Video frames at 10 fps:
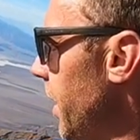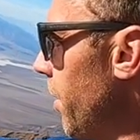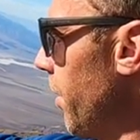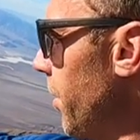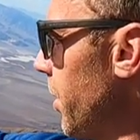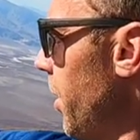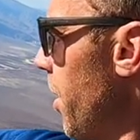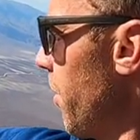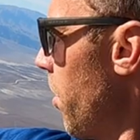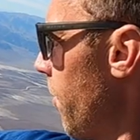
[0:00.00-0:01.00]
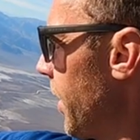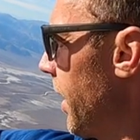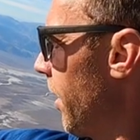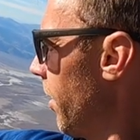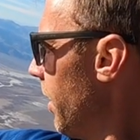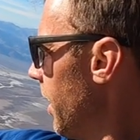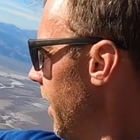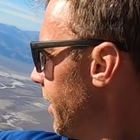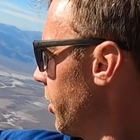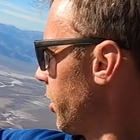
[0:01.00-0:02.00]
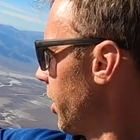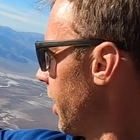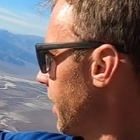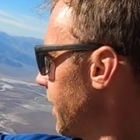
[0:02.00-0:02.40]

material. There's another one over here just to